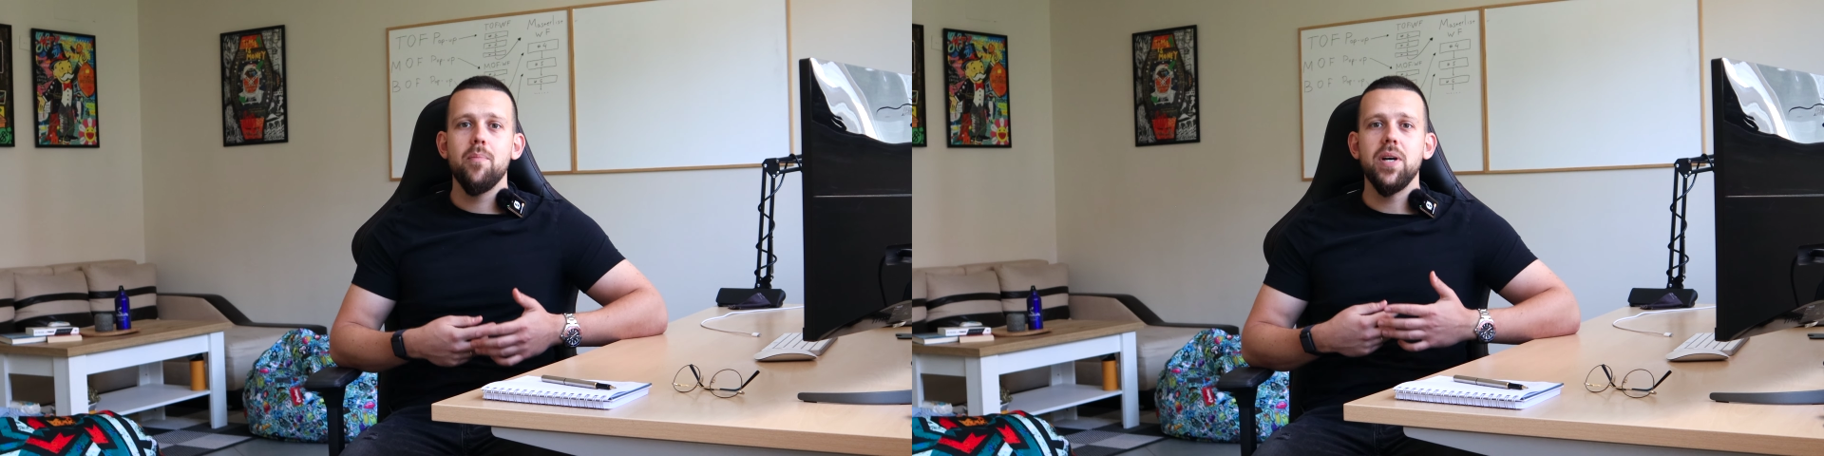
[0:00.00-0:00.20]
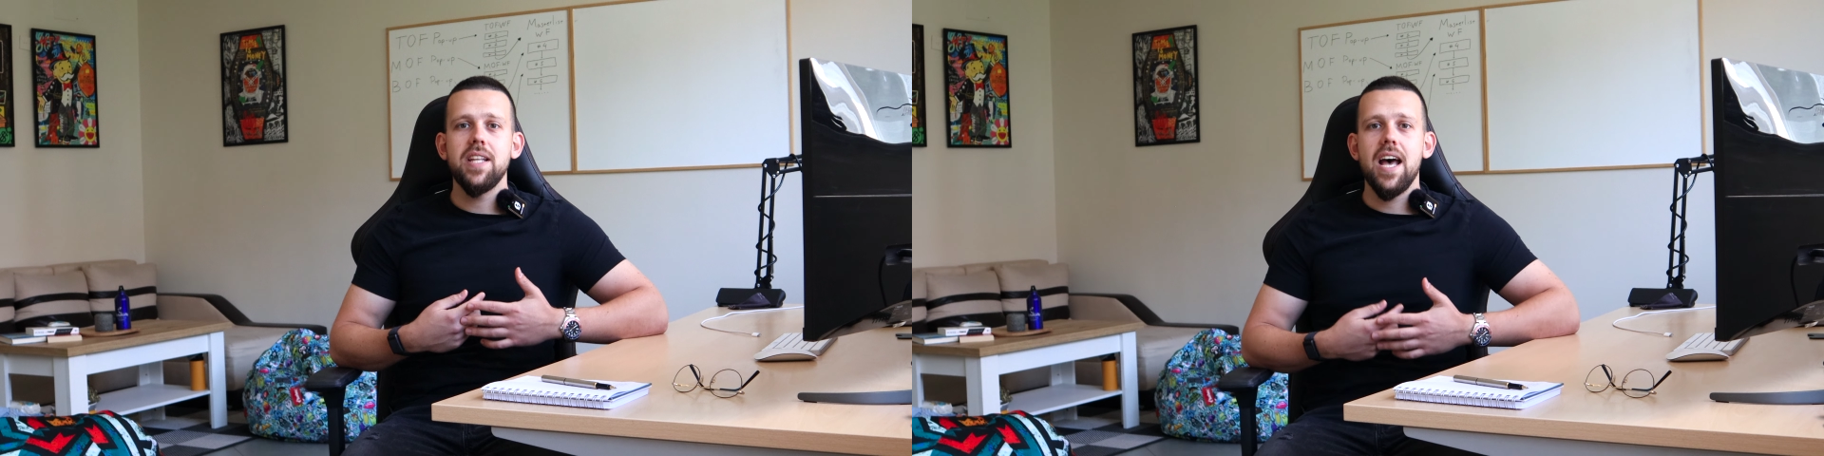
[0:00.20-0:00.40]

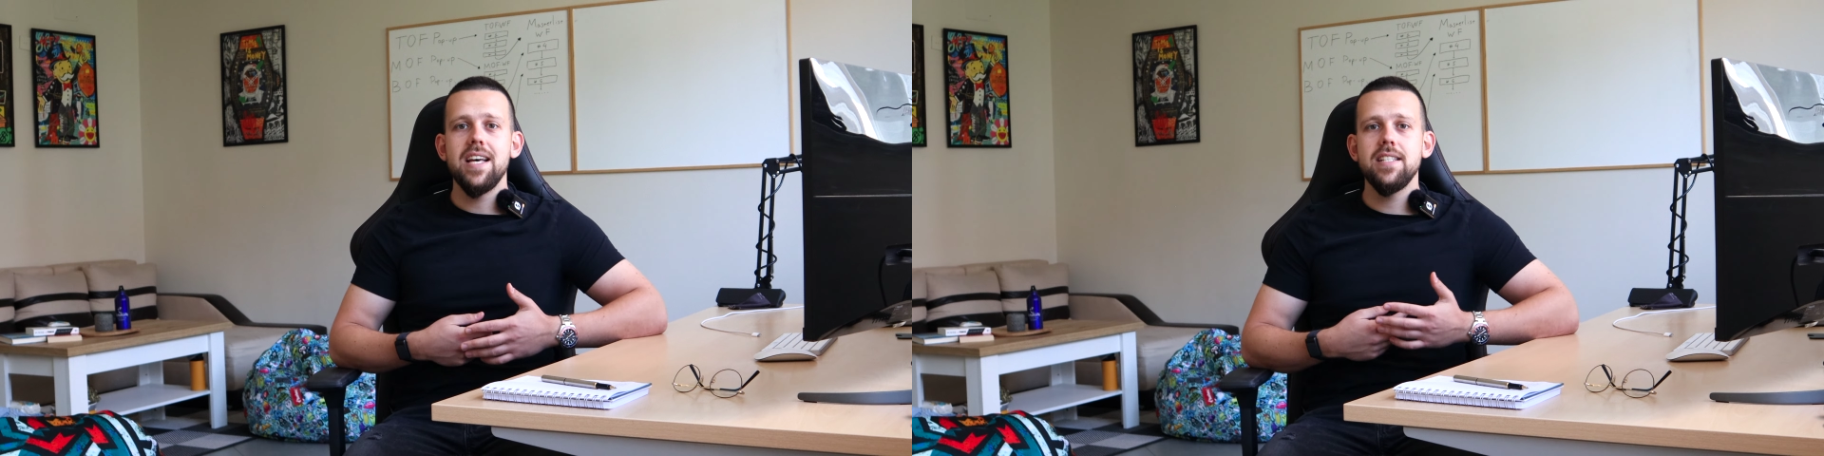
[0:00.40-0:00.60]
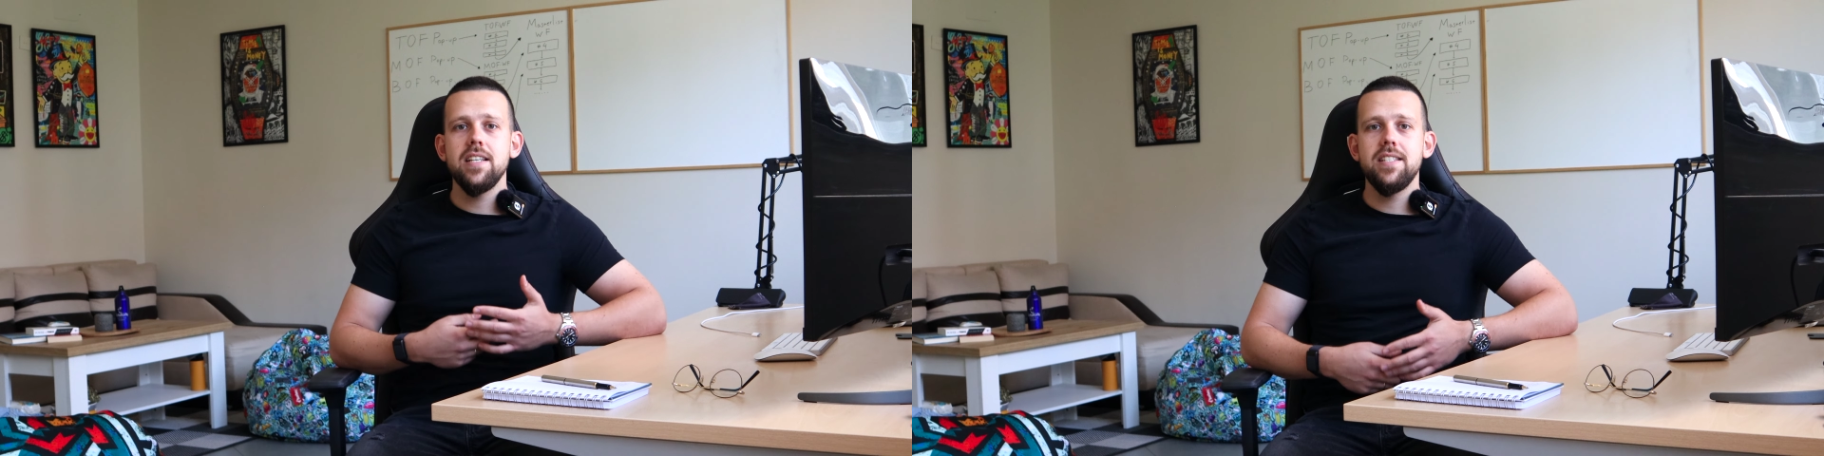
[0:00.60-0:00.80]
but
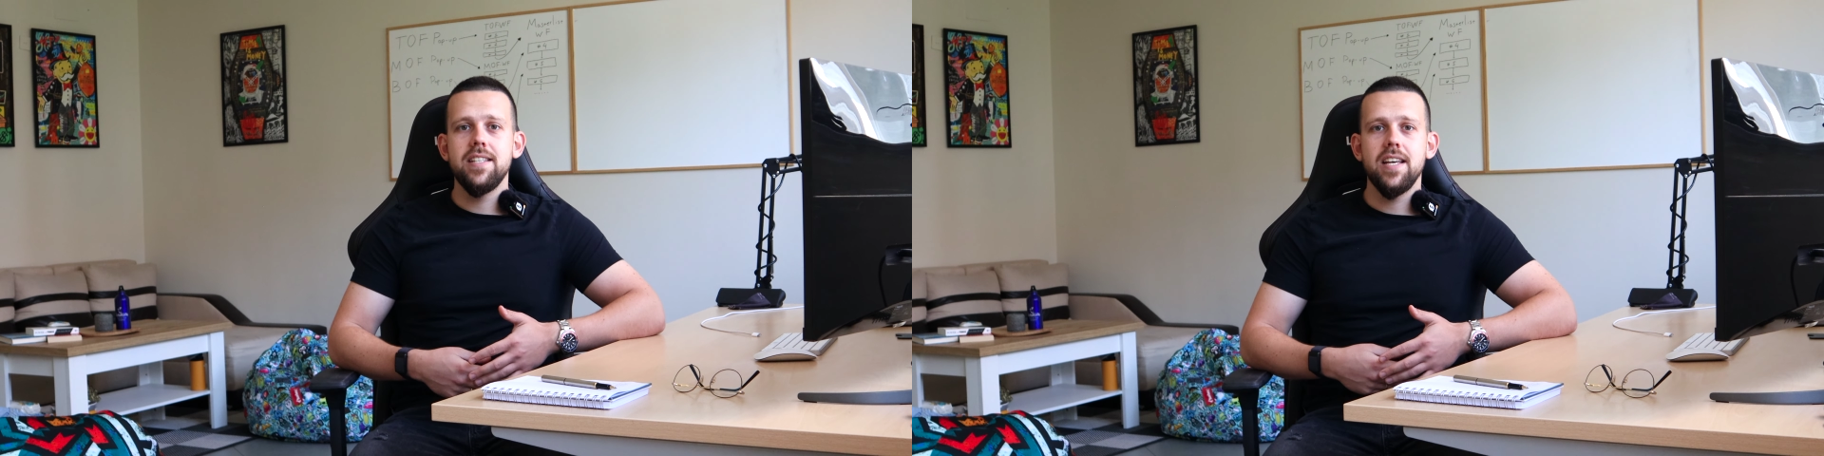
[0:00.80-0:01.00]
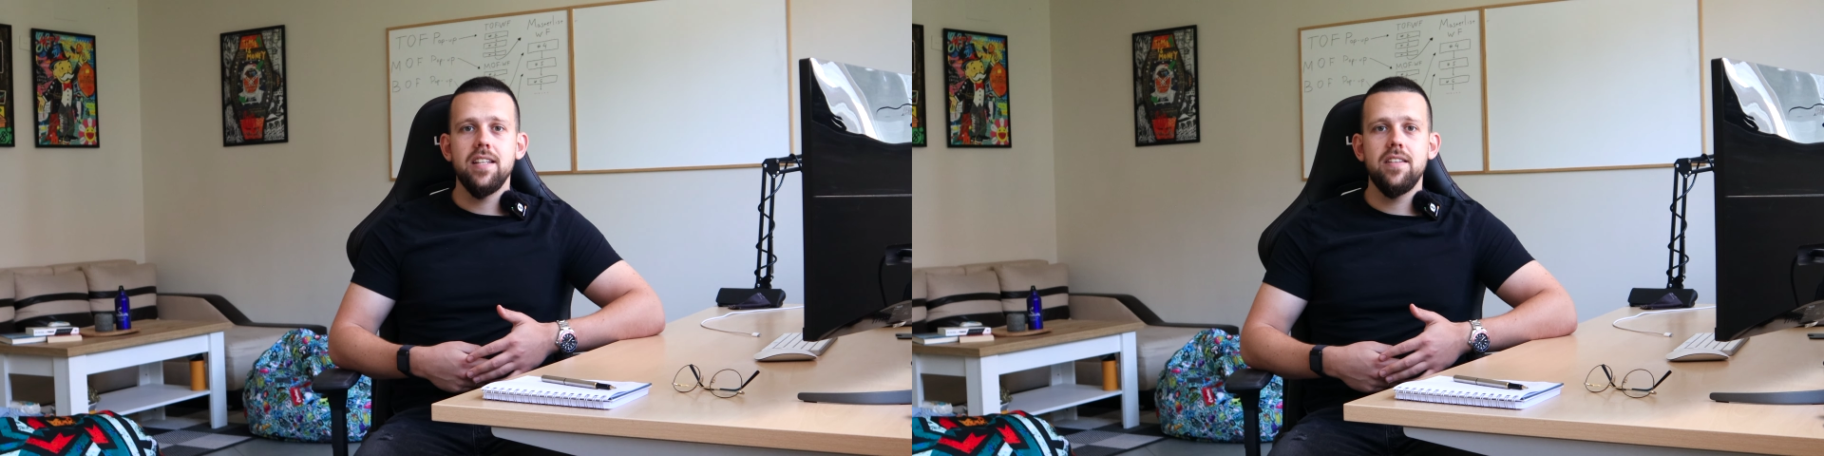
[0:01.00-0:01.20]
as I
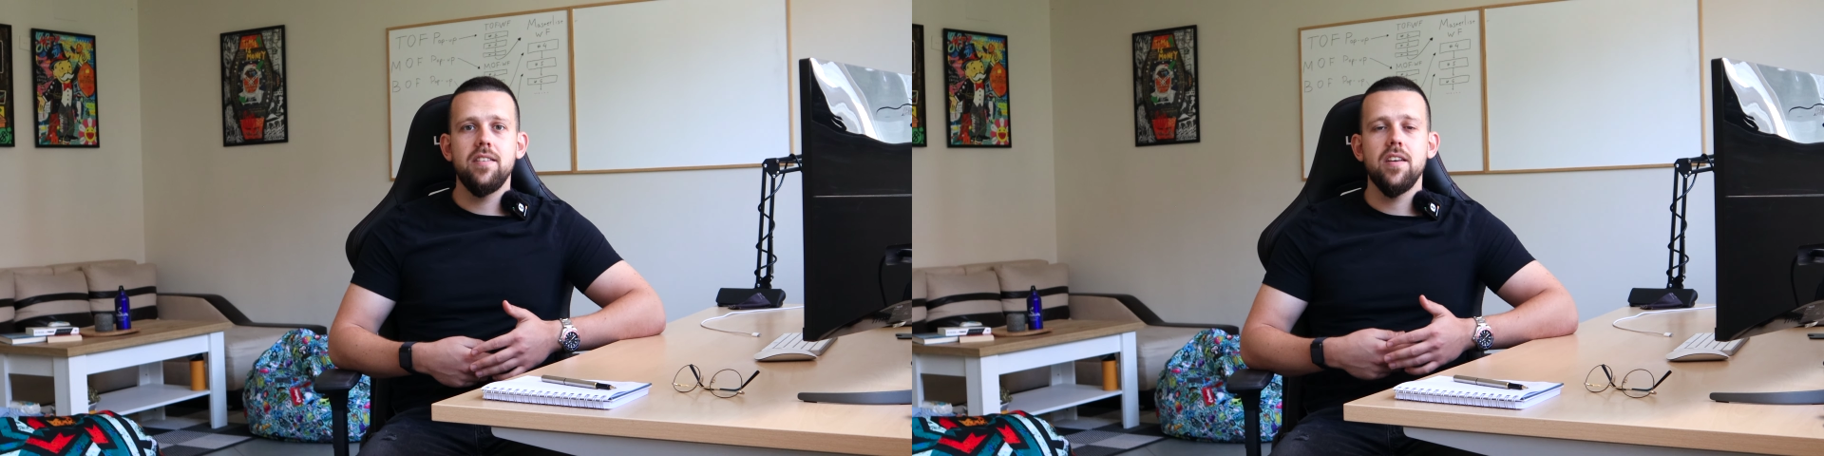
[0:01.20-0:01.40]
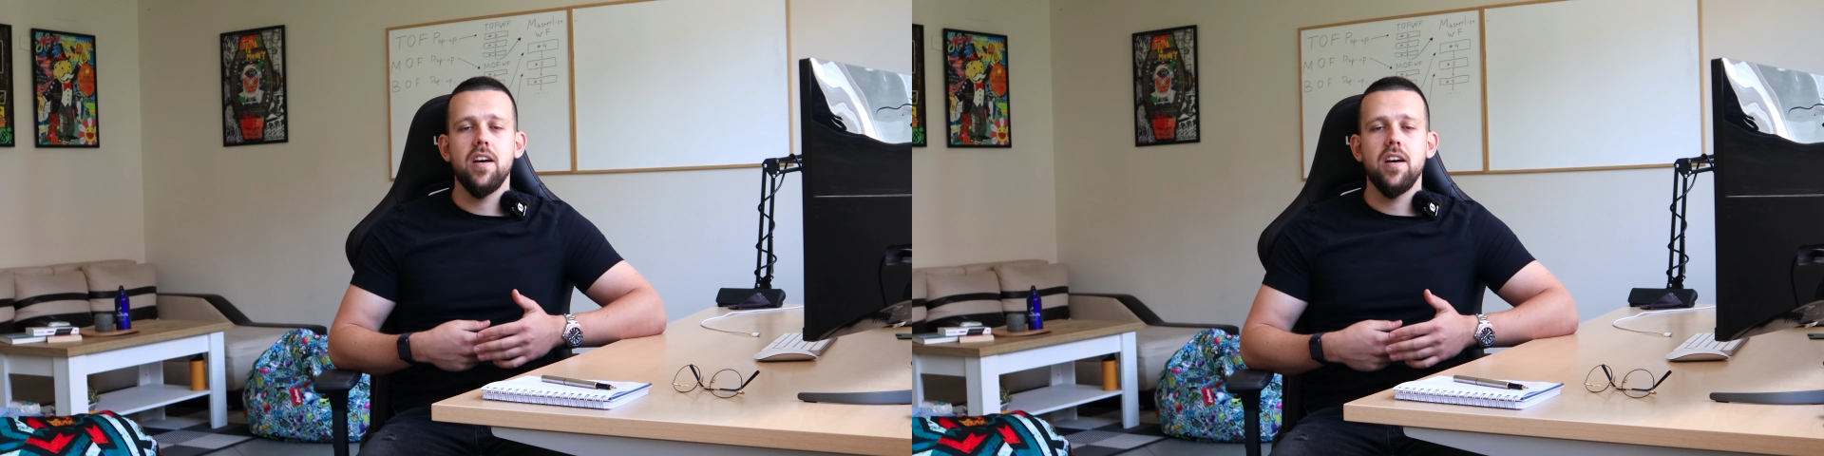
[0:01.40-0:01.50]
said,